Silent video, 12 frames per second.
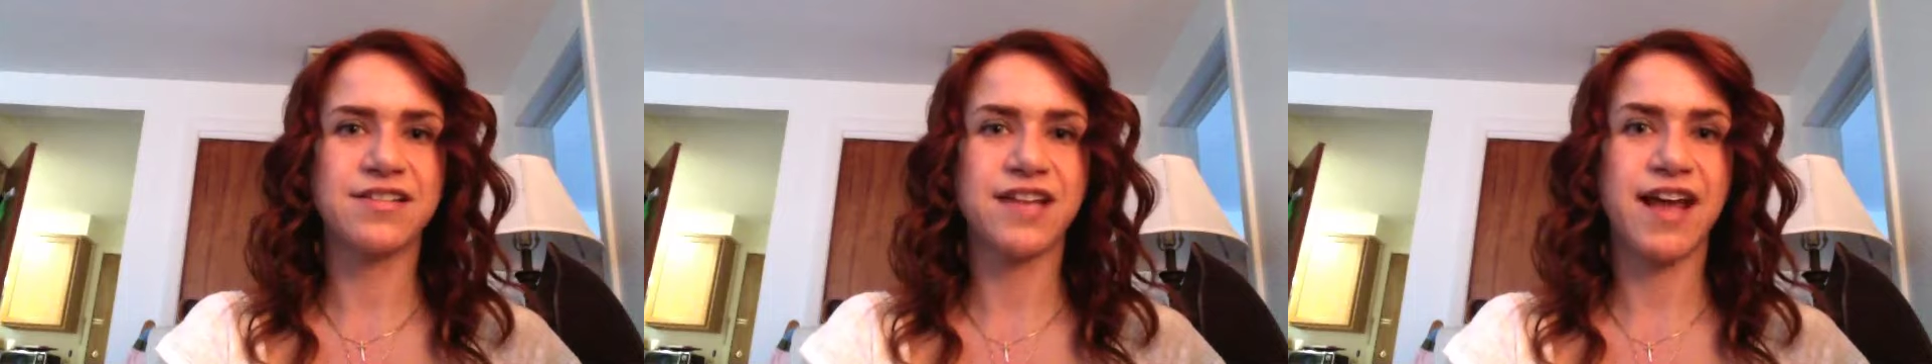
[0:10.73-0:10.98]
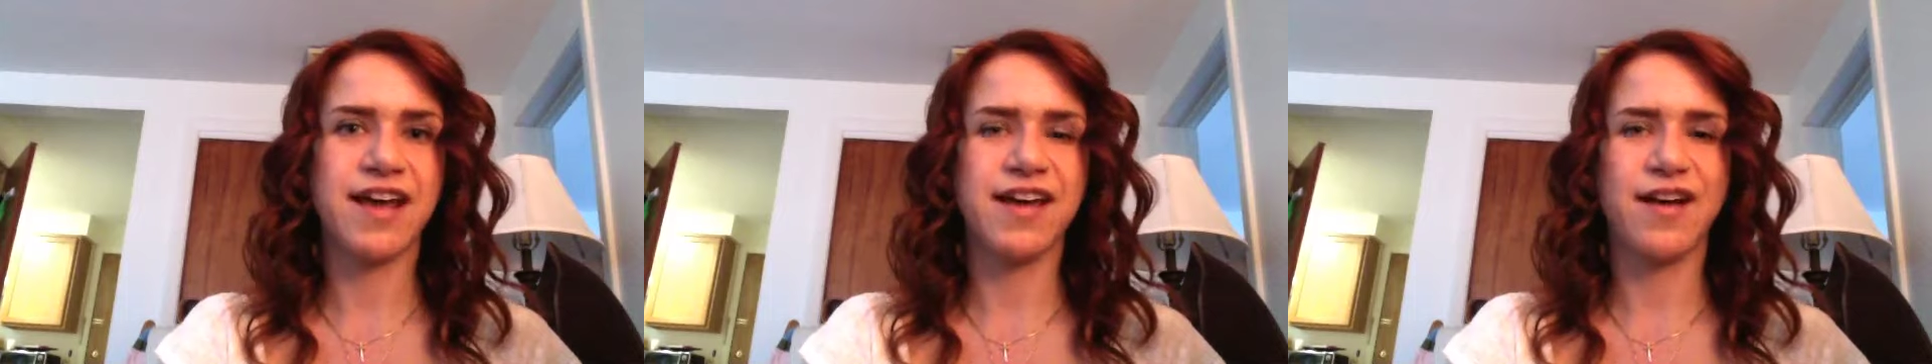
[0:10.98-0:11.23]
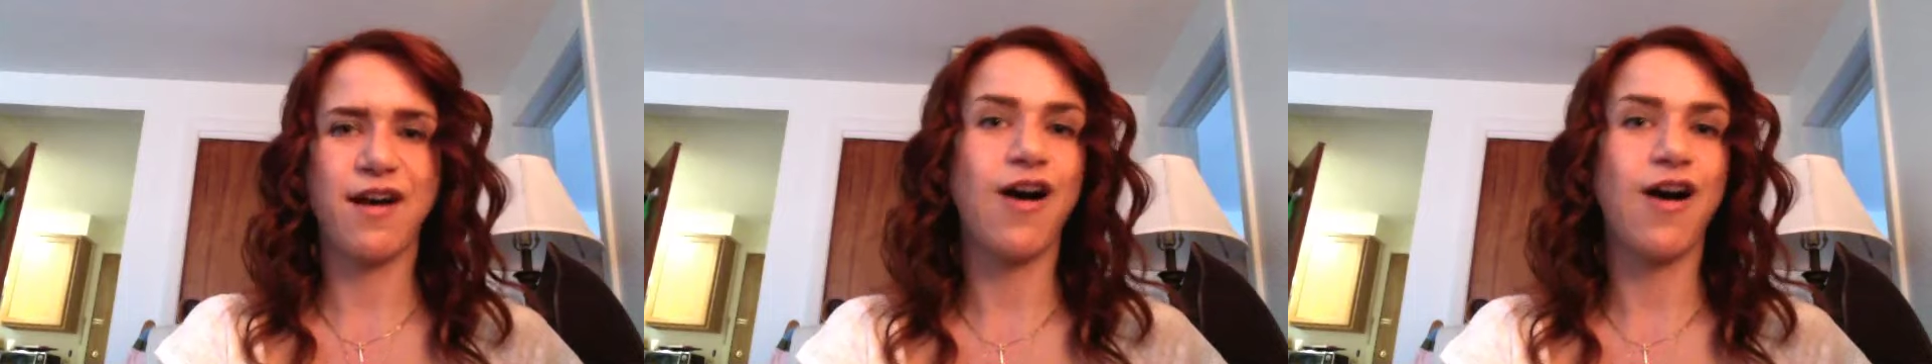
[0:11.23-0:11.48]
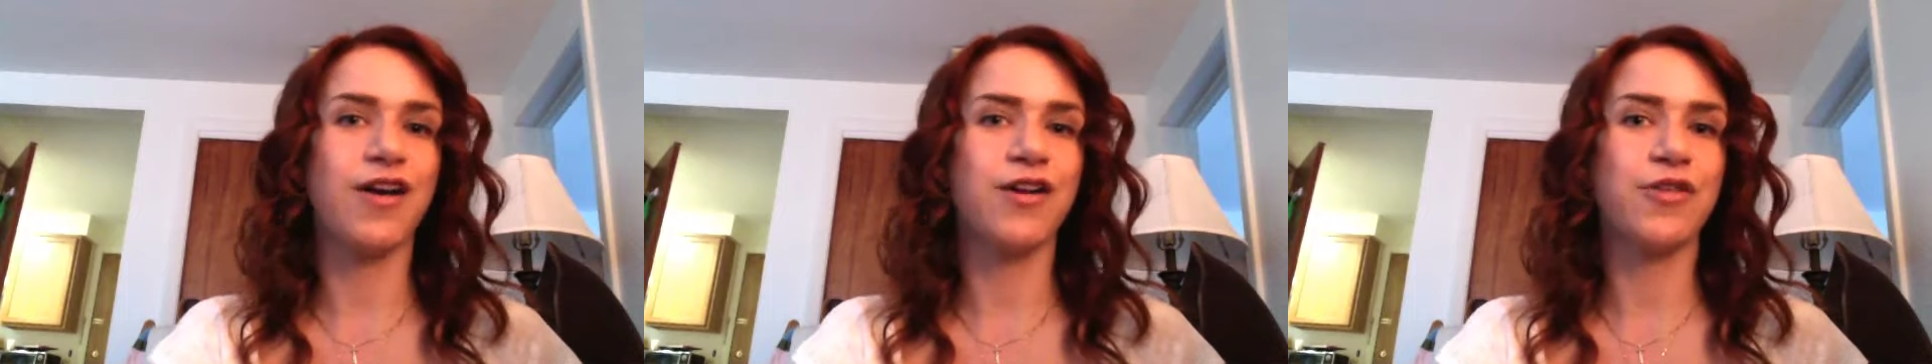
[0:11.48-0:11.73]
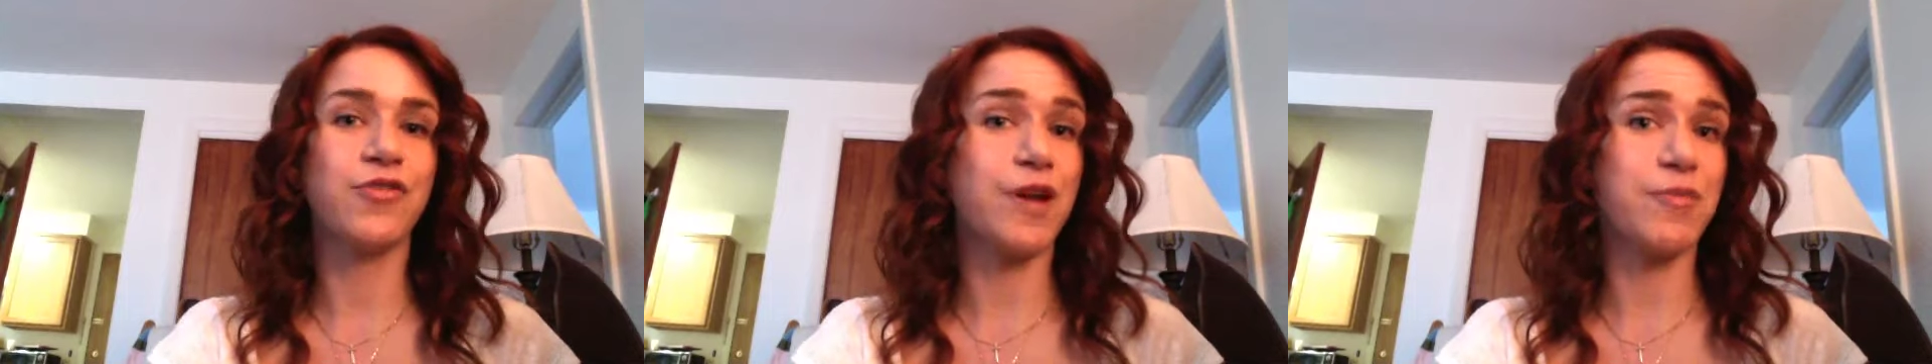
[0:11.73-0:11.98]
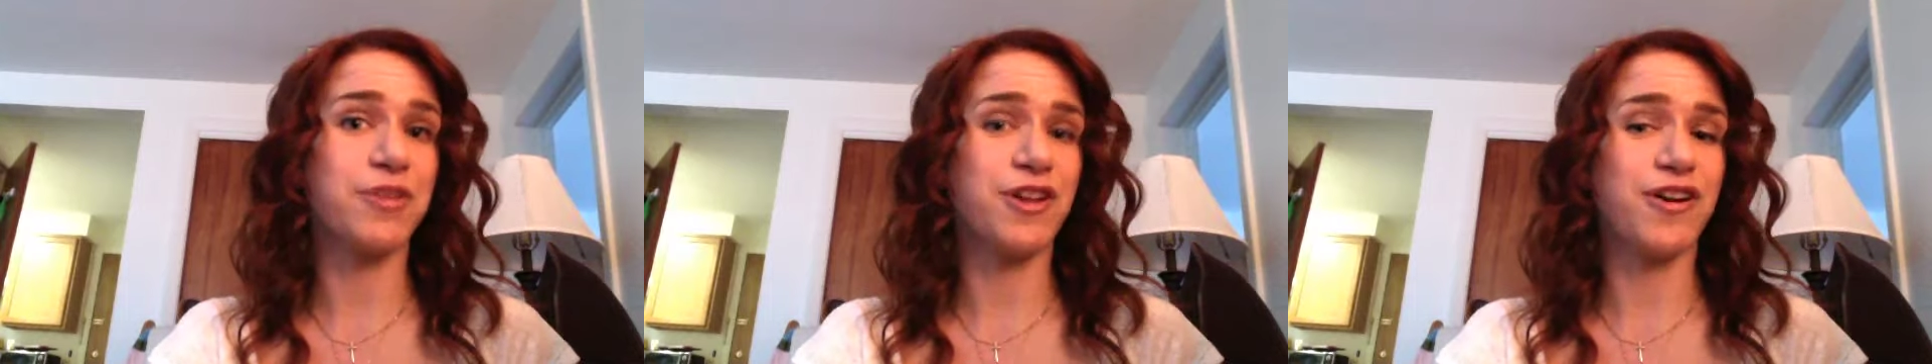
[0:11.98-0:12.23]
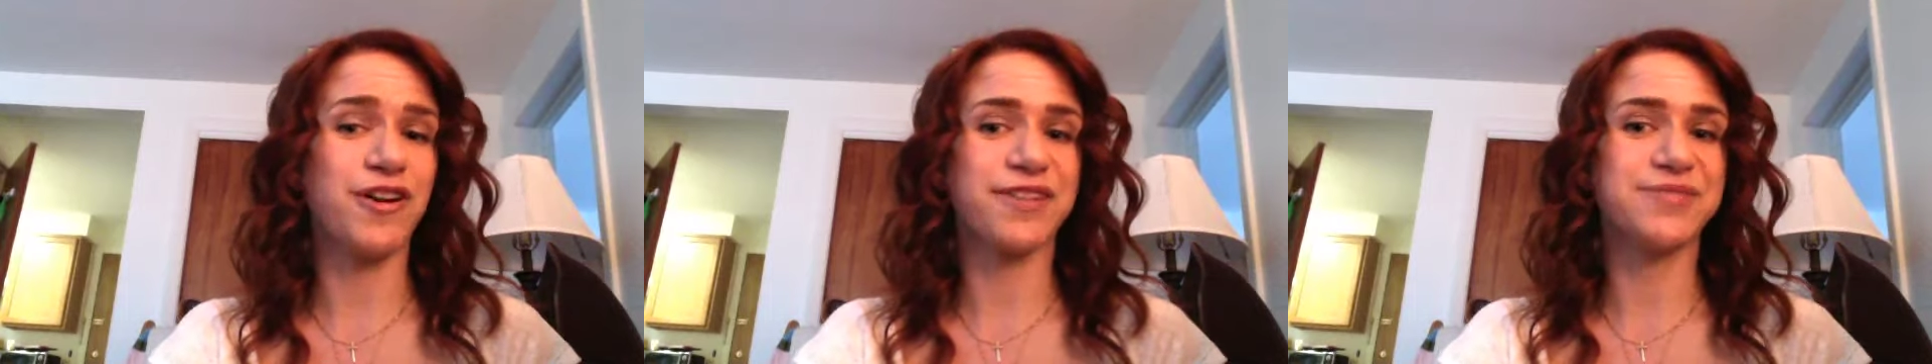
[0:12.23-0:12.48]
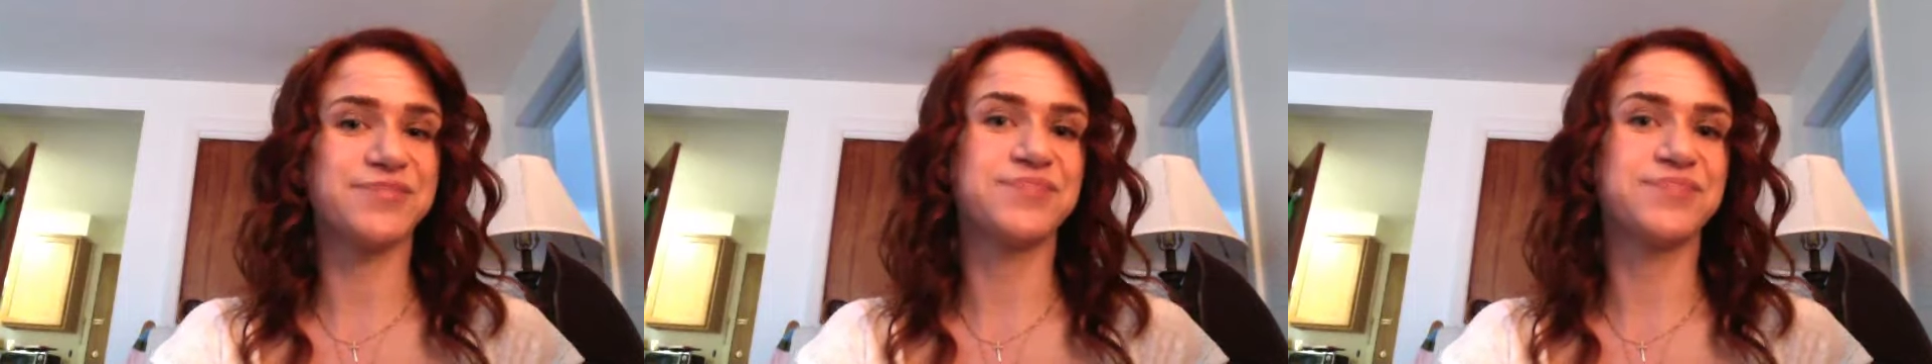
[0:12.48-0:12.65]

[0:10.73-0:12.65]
today on the Ramblog.